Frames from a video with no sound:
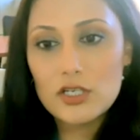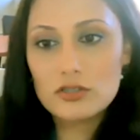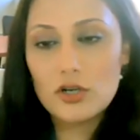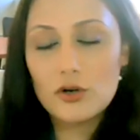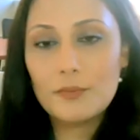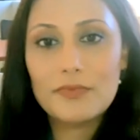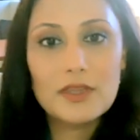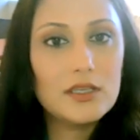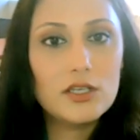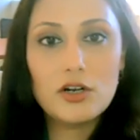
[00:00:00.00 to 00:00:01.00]
So,
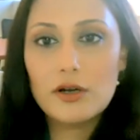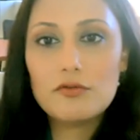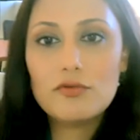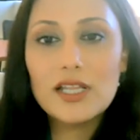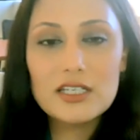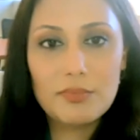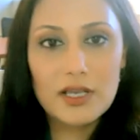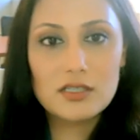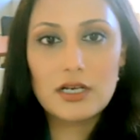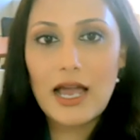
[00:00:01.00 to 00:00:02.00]
it really
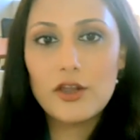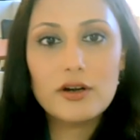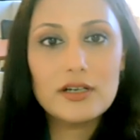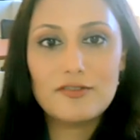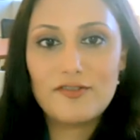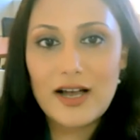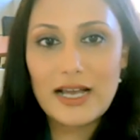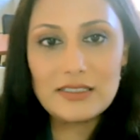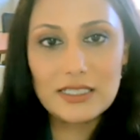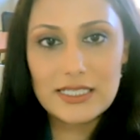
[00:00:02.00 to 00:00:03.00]
depends on how you're going to
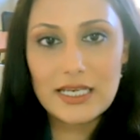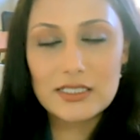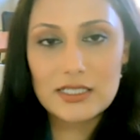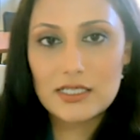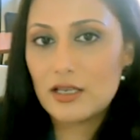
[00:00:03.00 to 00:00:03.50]
define success.